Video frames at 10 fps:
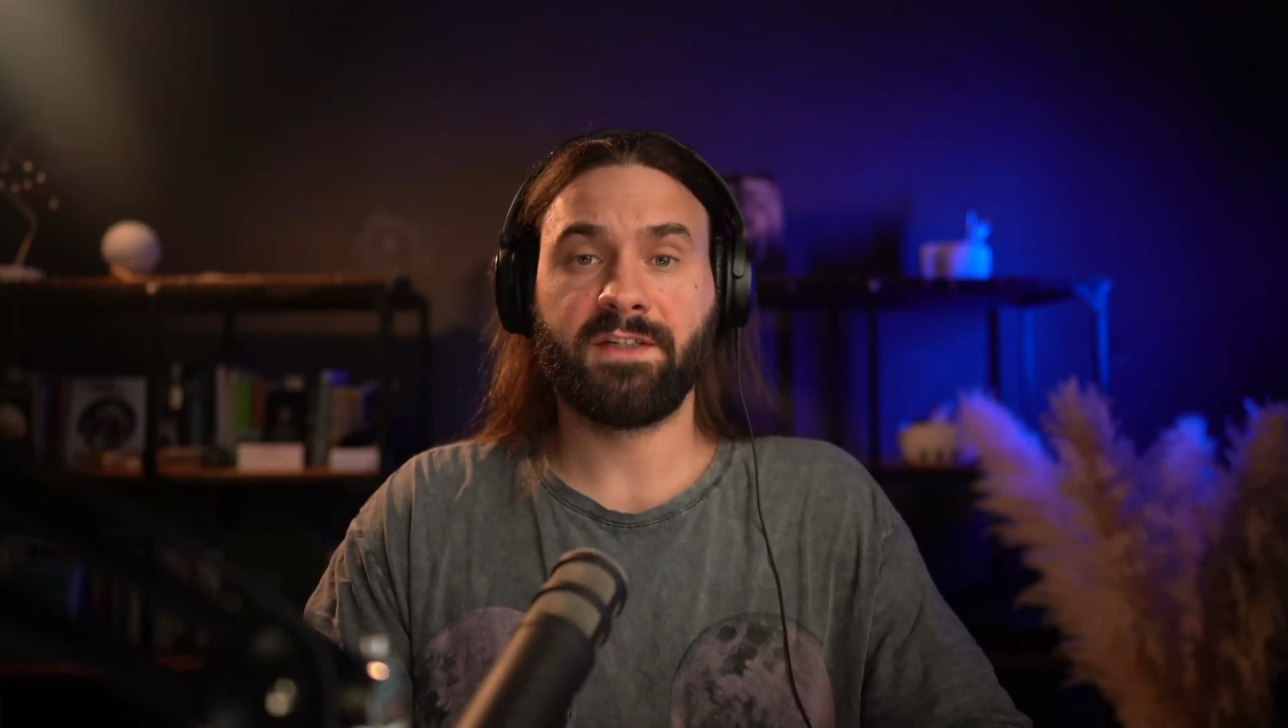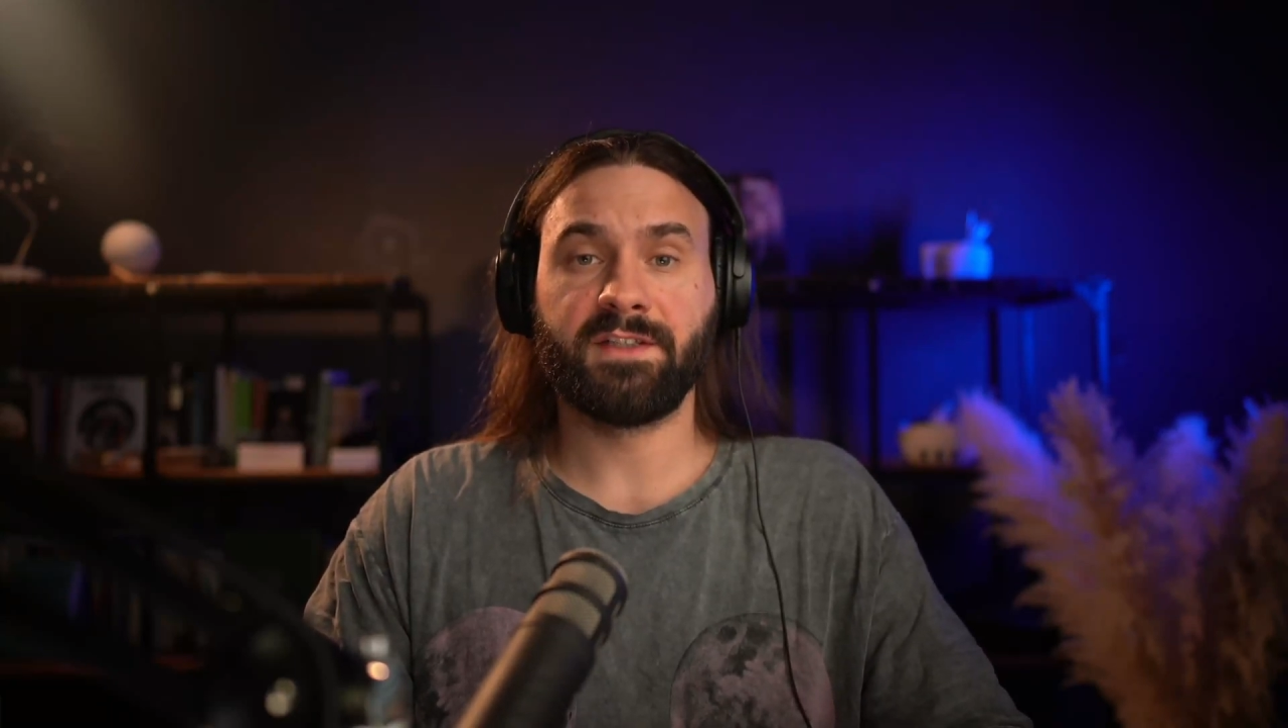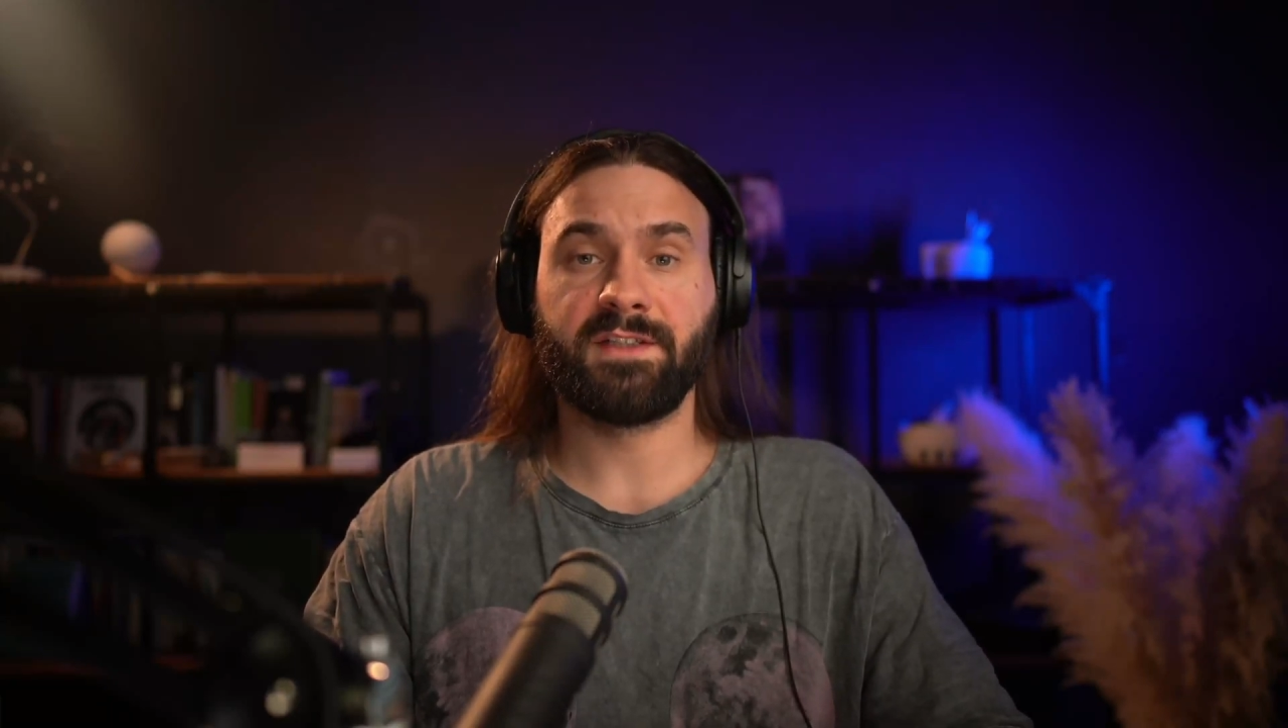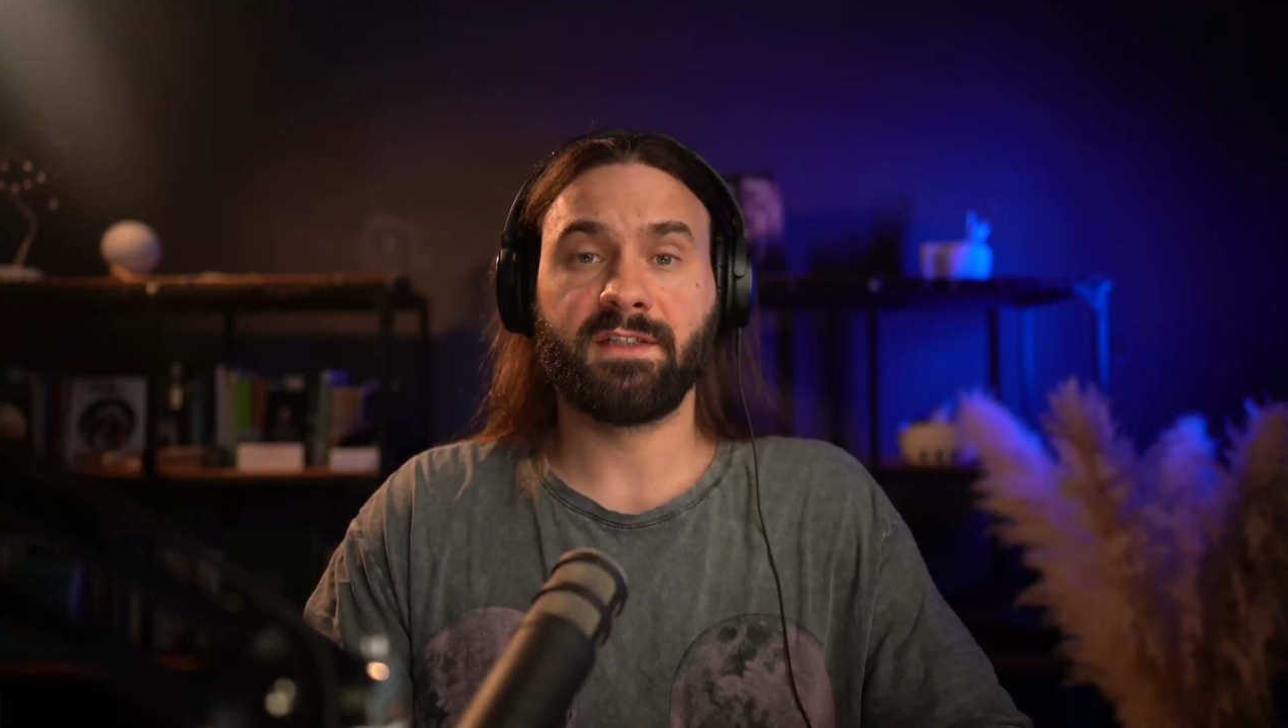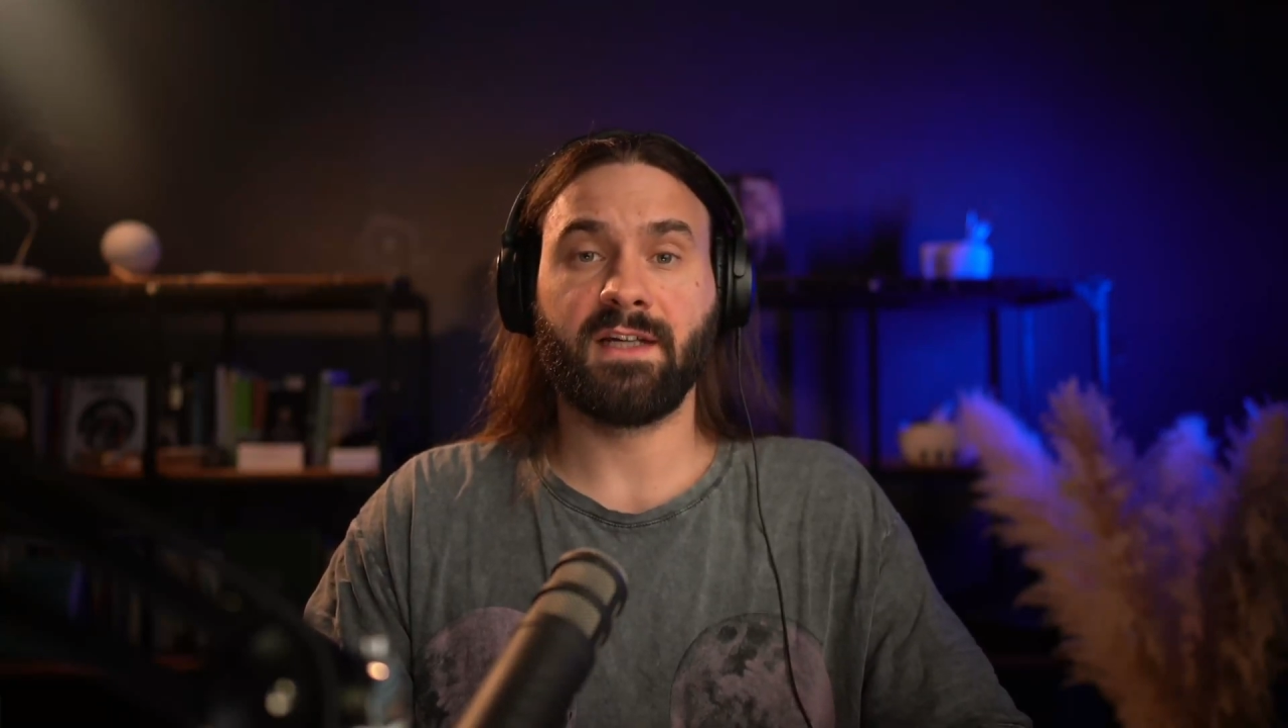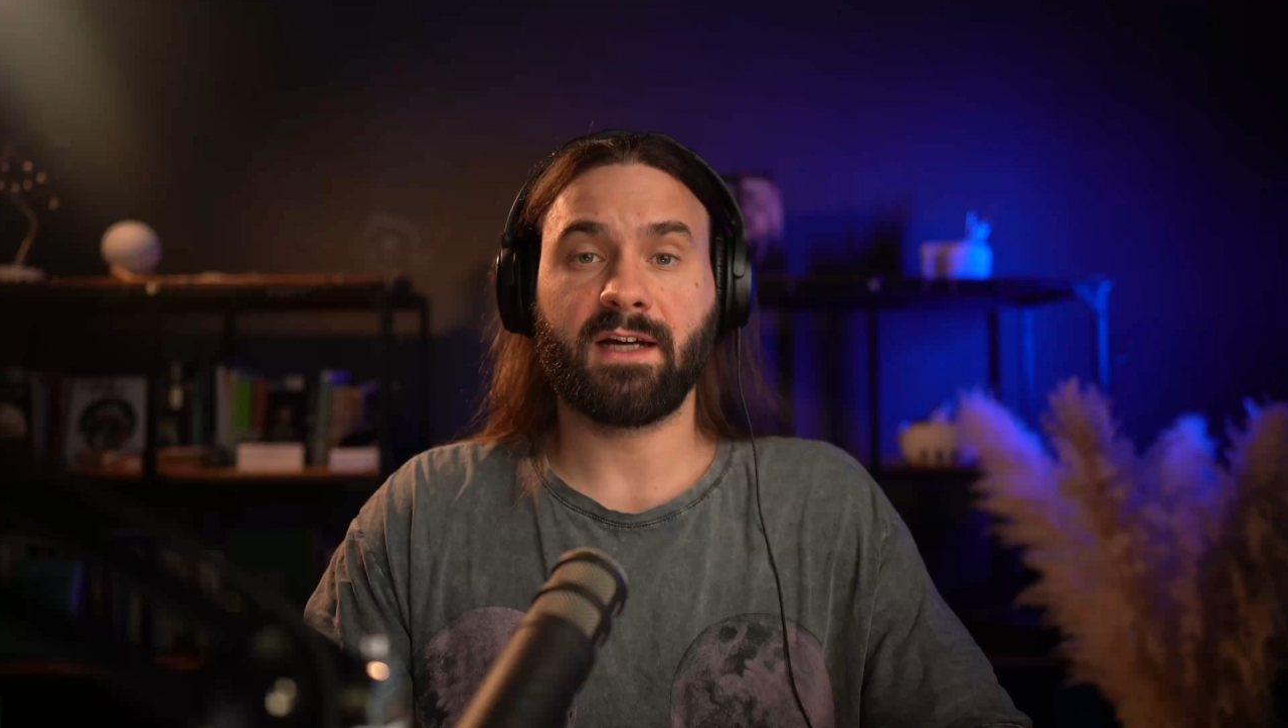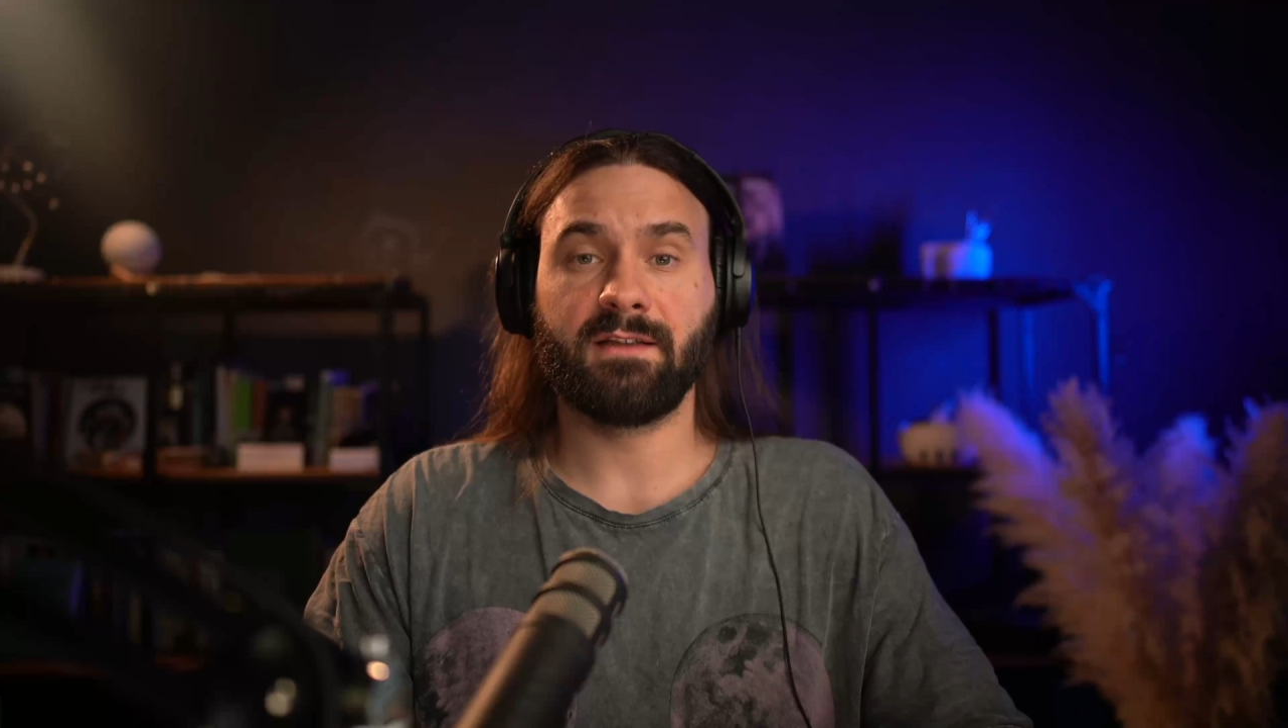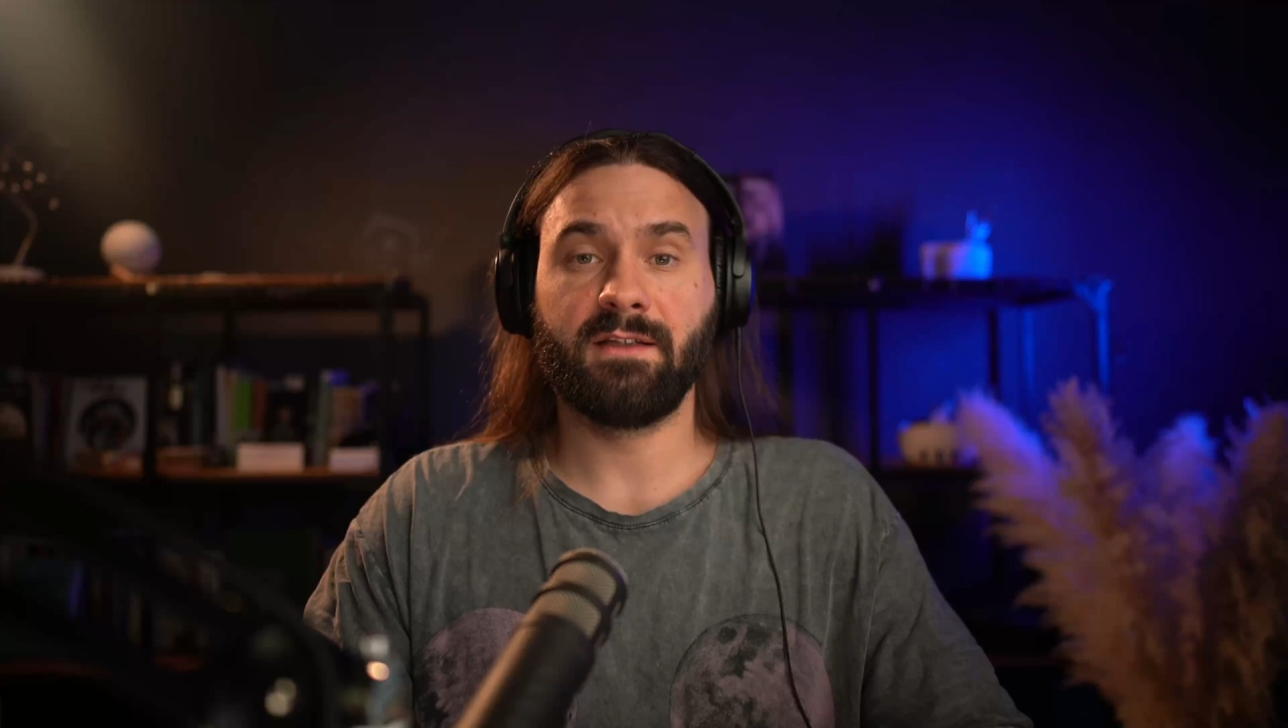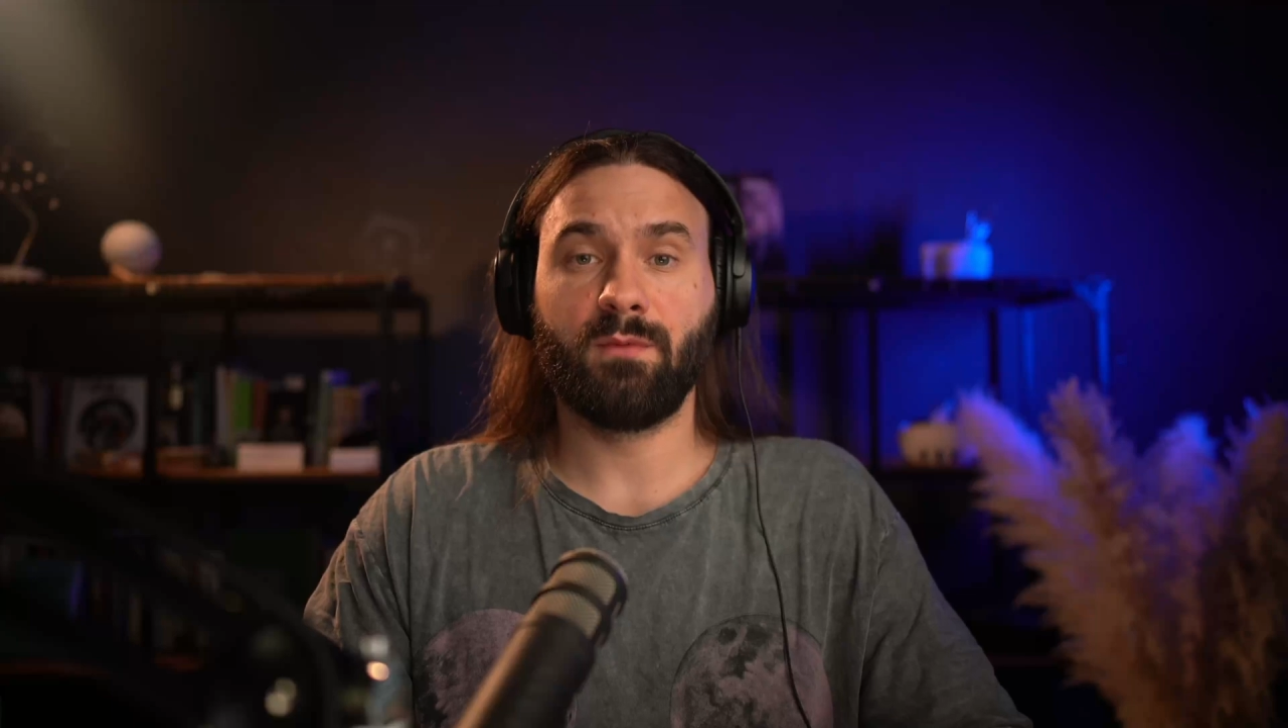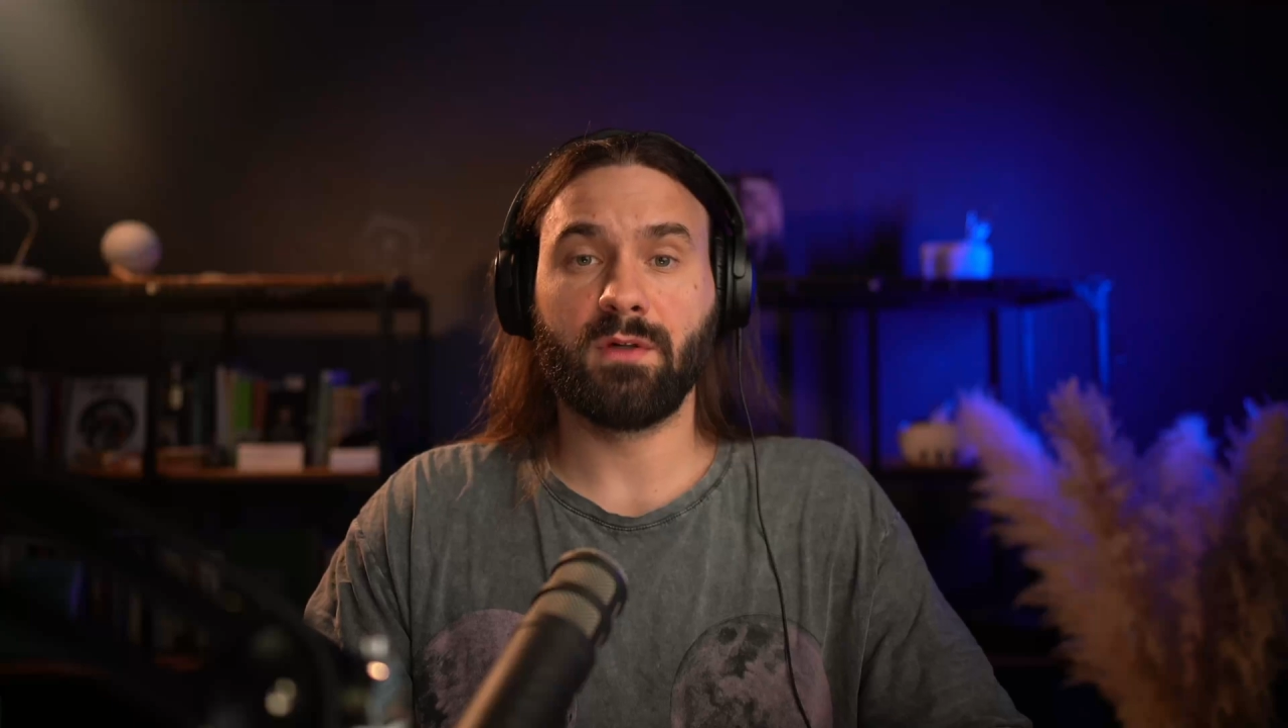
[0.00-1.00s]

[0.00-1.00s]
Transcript: which is exactly